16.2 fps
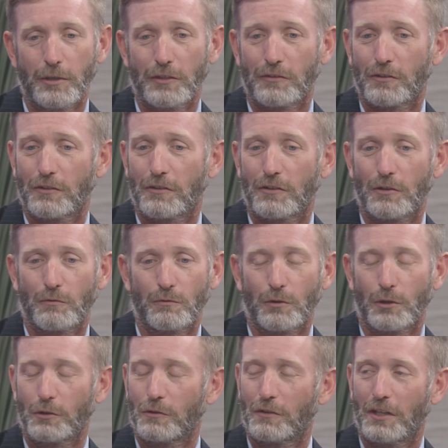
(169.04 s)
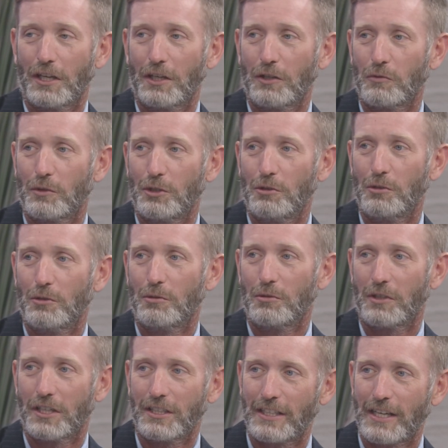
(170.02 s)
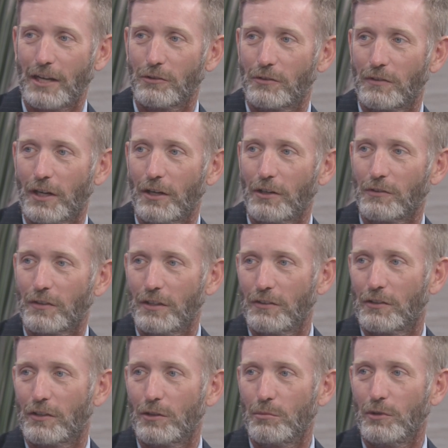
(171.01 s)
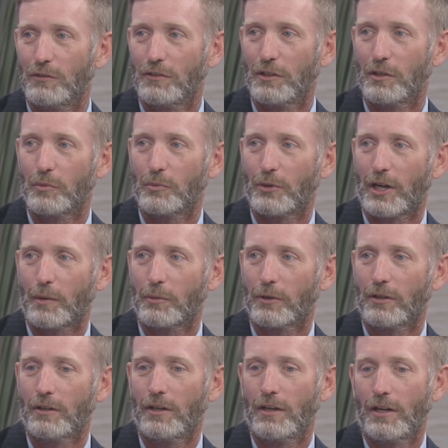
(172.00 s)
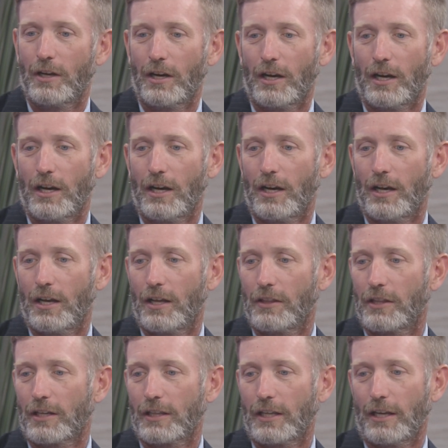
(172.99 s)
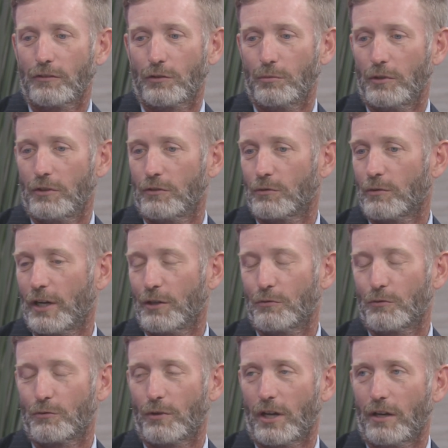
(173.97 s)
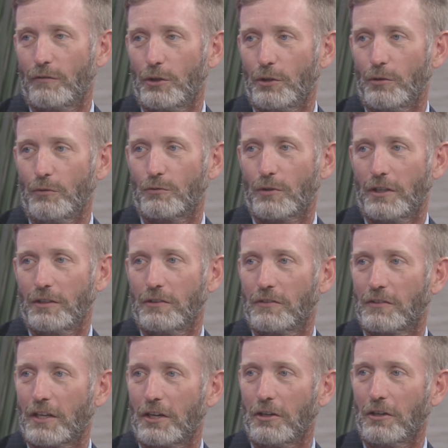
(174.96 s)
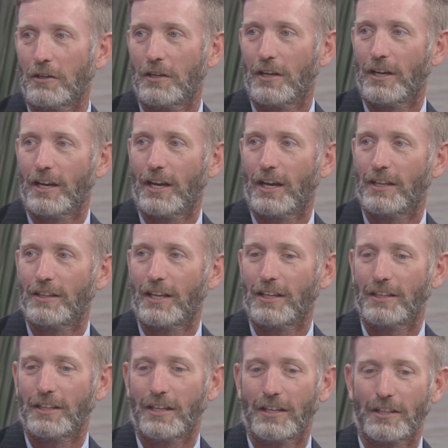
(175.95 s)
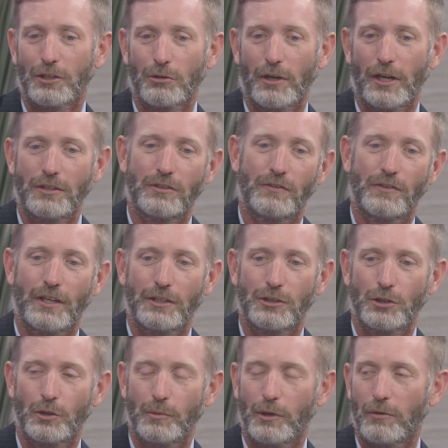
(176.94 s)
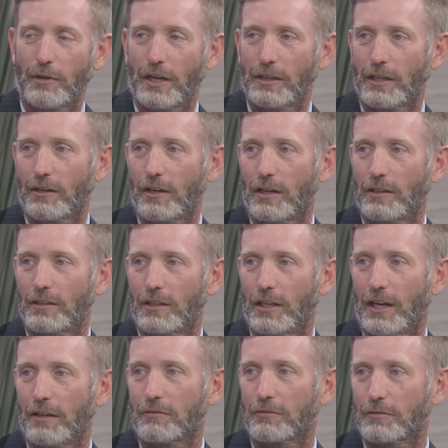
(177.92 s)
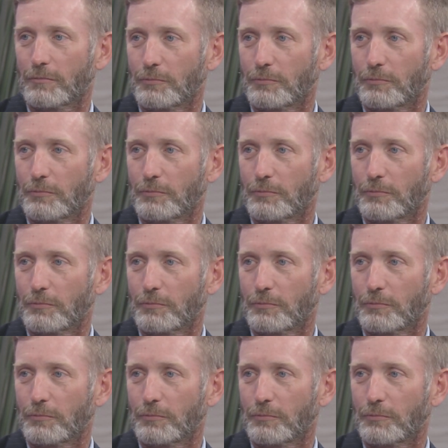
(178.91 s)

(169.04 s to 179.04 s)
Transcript: It's the first thing when you get downstairs into the museum proper. The classroom is right in front of you, front and center, and then the Creation Station will be right there on the left.